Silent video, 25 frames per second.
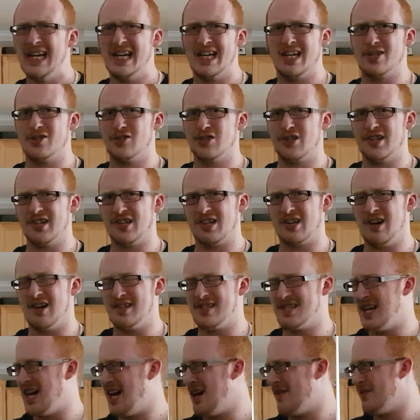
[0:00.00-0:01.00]
It shouldn't
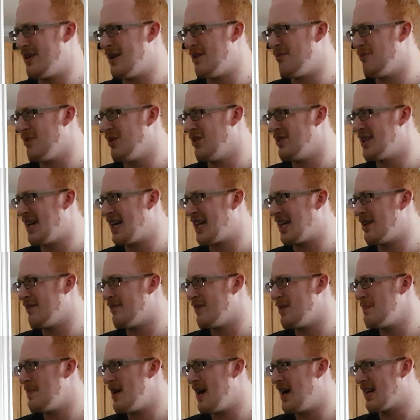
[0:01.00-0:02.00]
have any real negative
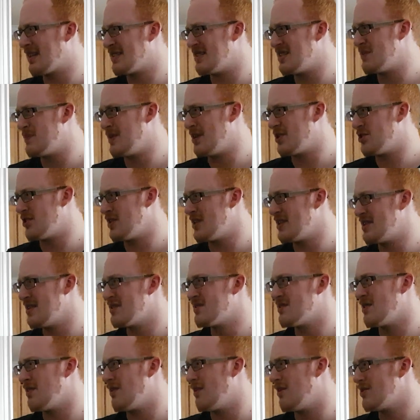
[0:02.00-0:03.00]
impacts, especially
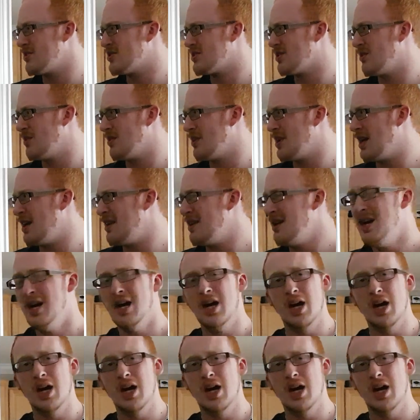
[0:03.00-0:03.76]
since they're all screwed in.